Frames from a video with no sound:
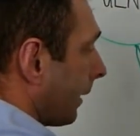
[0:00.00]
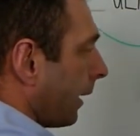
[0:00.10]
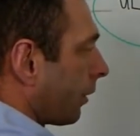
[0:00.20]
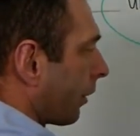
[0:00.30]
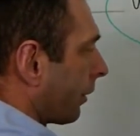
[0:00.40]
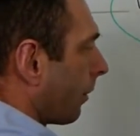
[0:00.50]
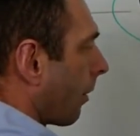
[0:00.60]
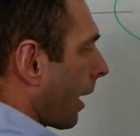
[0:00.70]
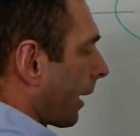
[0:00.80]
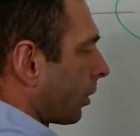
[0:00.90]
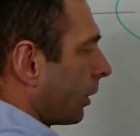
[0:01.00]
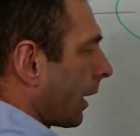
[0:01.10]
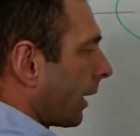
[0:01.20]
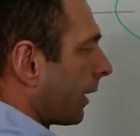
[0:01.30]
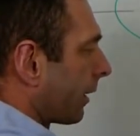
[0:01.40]
is an interesting one actually,
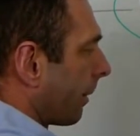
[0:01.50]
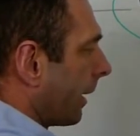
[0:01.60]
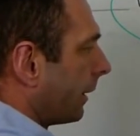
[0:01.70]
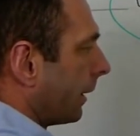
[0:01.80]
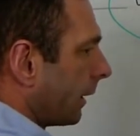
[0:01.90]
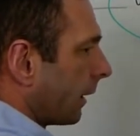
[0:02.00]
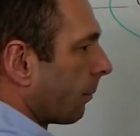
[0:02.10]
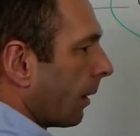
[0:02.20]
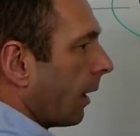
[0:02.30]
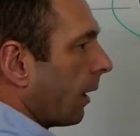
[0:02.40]
and I'll explain to you